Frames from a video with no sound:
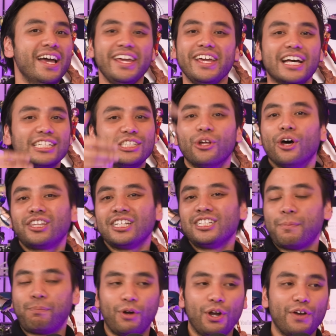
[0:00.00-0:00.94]
He has
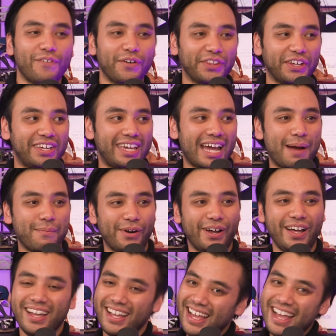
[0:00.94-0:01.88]
nothing to prove on the
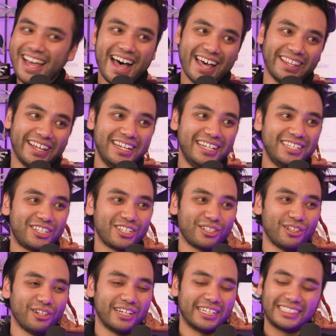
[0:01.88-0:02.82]
camera. And then he's
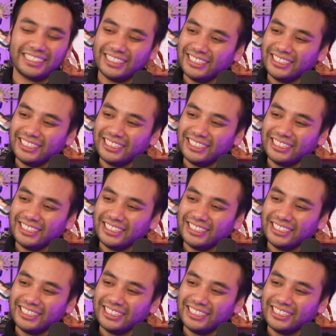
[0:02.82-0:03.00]
just like